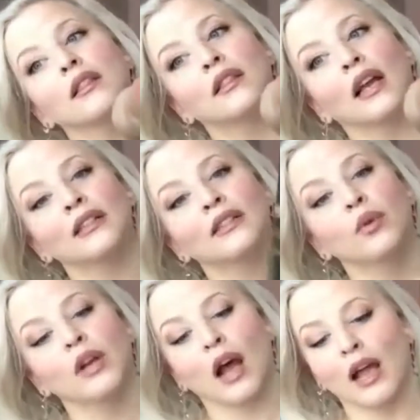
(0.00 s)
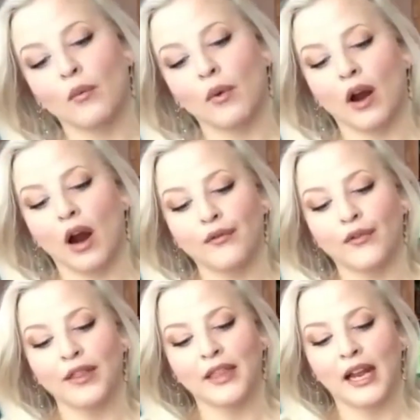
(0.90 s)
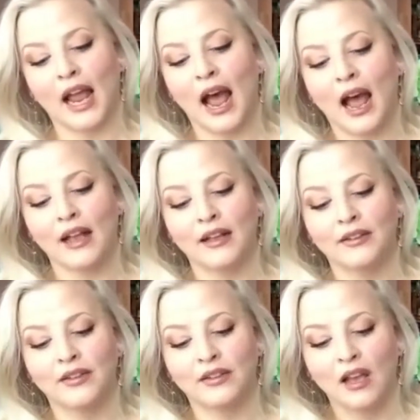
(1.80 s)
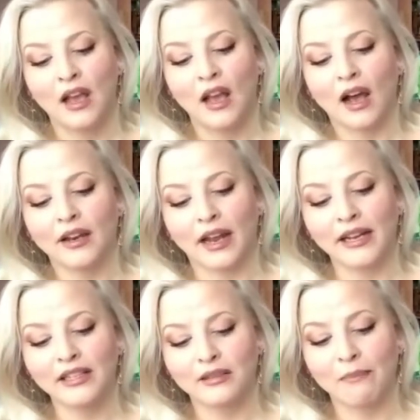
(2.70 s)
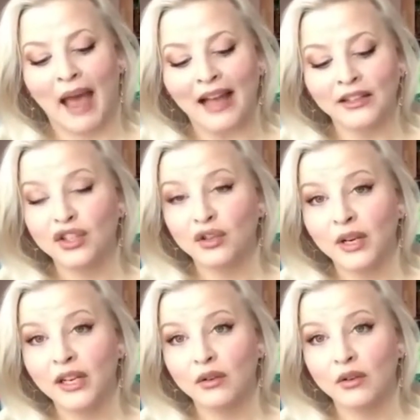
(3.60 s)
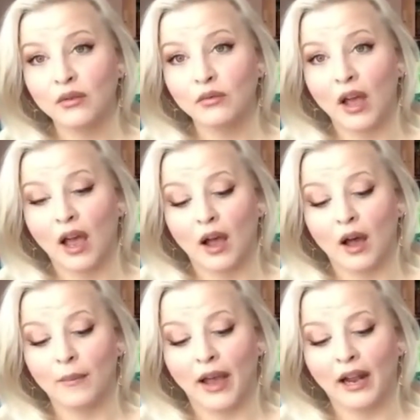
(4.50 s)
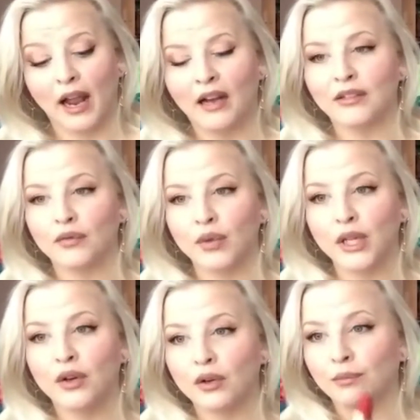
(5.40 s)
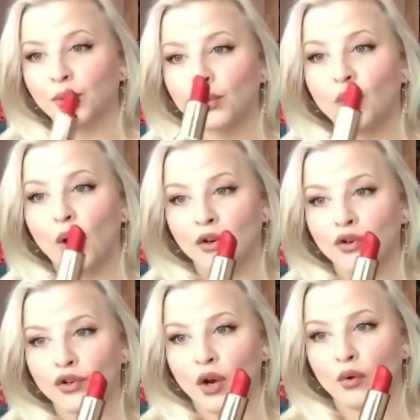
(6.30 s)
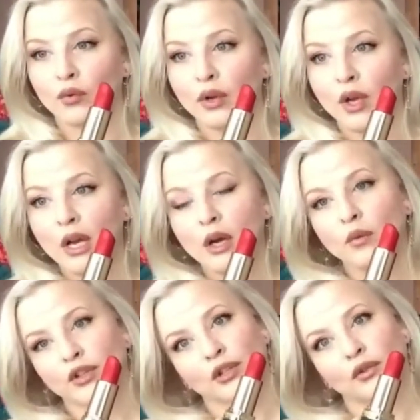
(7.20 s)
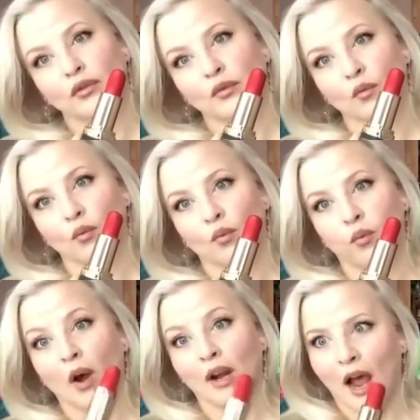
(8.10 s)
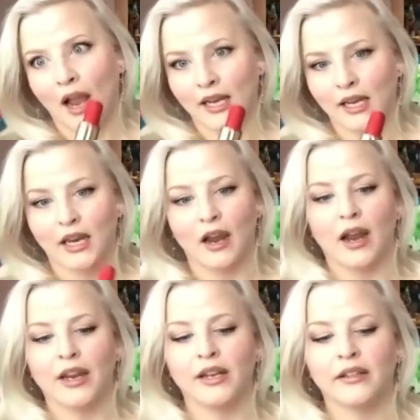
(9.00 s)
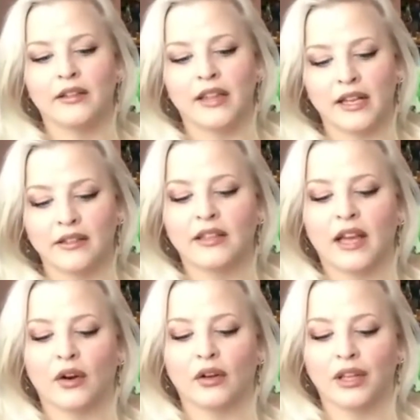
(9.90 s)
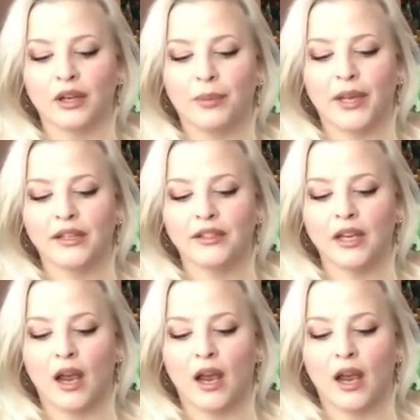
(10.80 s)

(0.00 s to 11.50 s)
That's what I wear. I find that it has a nice matte to it, and it has a really good blue undertone, which is what I need. I need things that are a little bit